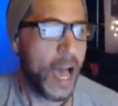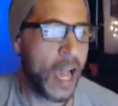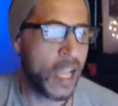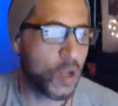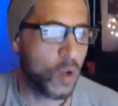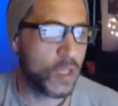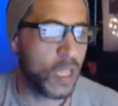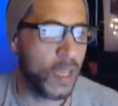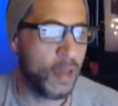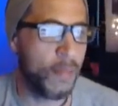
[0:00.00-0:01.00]
I told
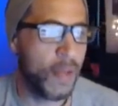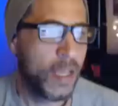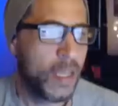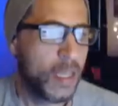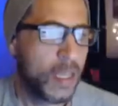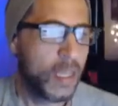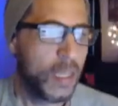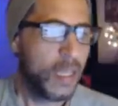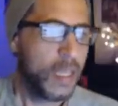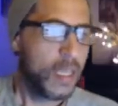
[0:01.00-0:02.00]
him
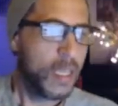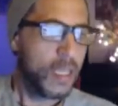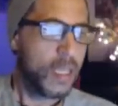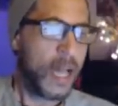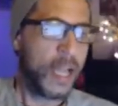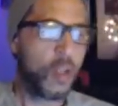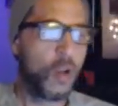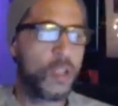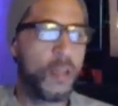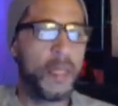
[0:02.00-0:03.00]
I
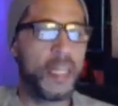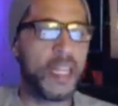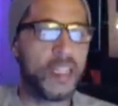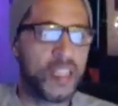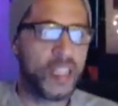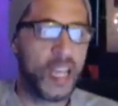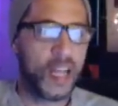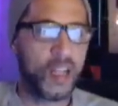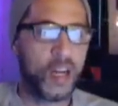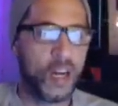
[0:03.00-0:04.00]
told him he needs to
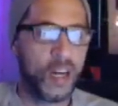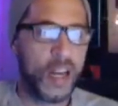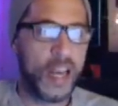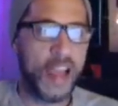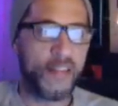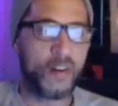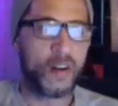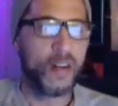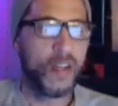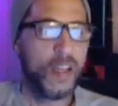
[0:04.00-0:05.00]
tell her
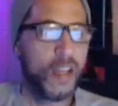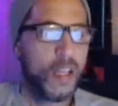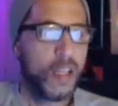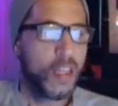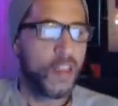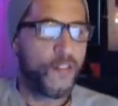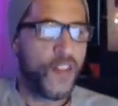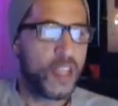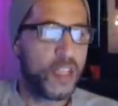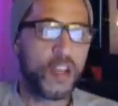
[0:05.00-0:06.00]
never.
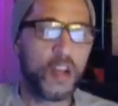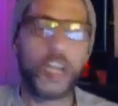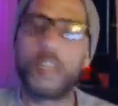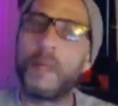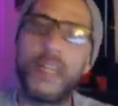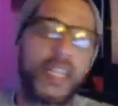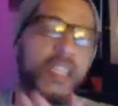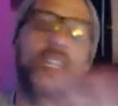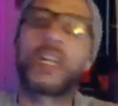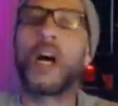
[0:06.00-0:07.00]
The your husband
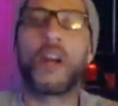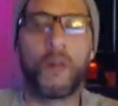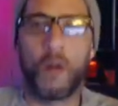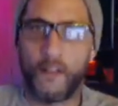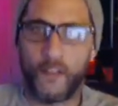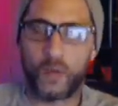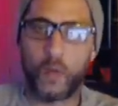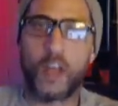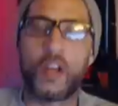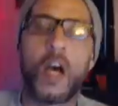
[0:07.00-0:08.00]
needs to cut her off as
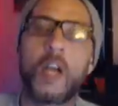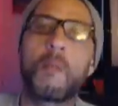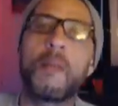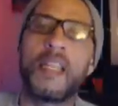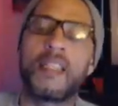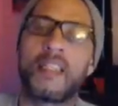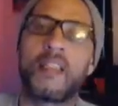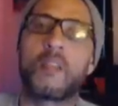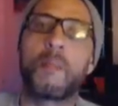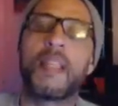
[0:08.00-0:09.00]
well. Your husband needs to
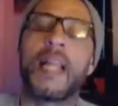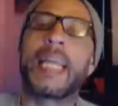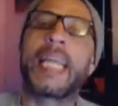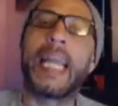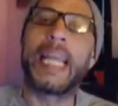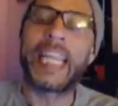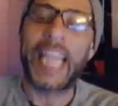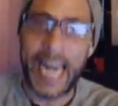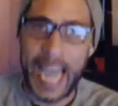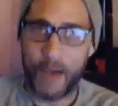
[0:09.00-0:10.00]
just be like,
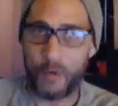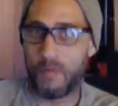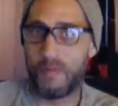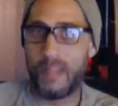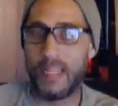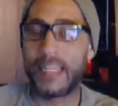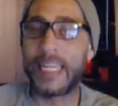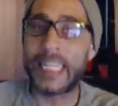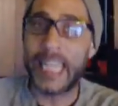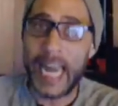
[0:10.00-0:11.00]
get out,
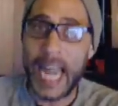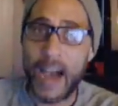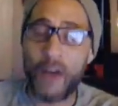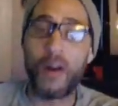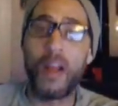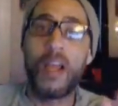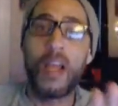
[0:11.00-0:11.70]
get out.